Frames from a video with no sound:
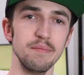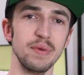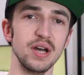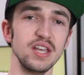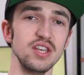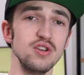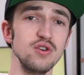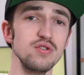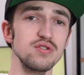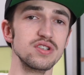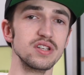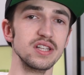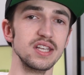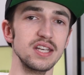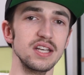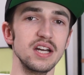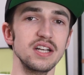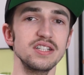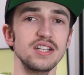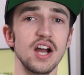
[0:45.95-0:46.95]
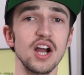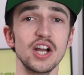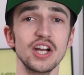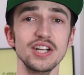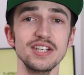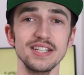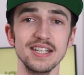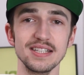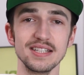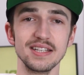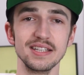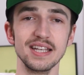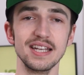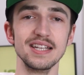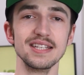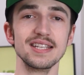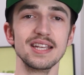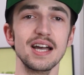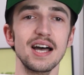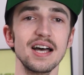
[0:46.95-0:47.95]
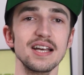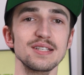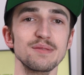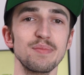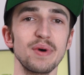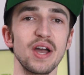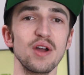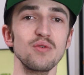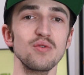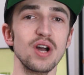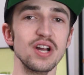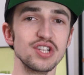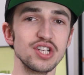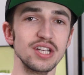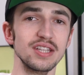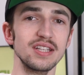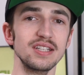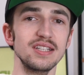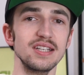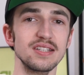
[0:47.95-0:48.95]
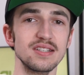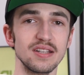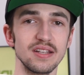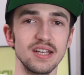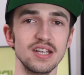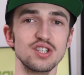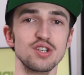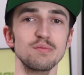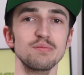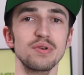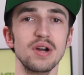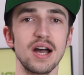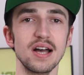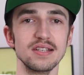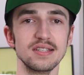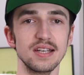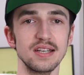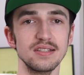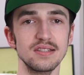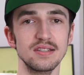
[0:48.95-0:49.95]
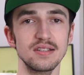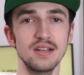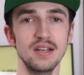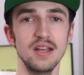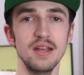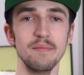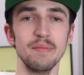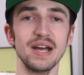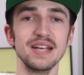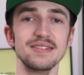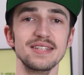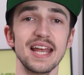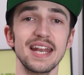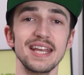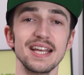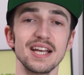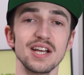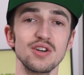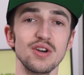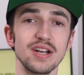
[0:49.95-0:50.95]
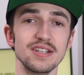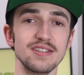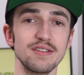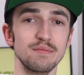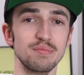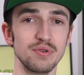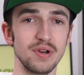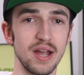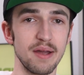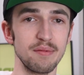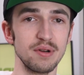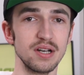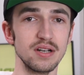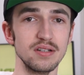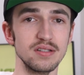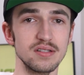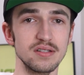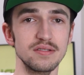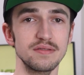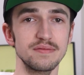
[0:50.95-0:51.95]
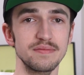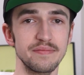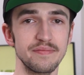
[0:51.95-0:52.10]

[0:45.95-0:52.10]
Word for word: but usually a darker distillate is caused by rushing the distillation process by setting aggressive parameters.